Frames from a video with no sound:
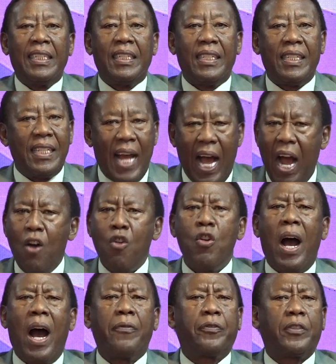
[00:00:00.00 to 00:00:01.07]
Now,
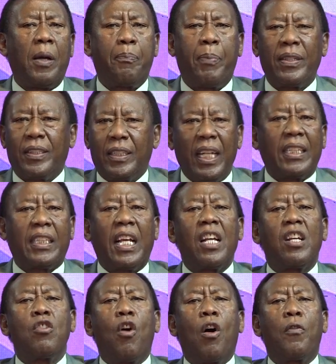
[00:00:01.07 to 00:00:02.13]
after
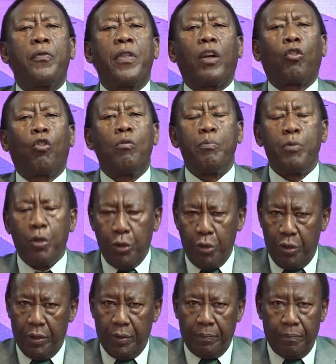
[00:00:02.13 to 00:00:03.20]
partaking of the
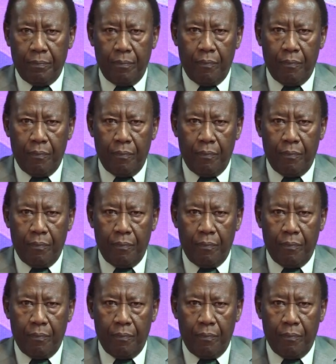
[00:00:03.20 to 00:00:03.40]
communion,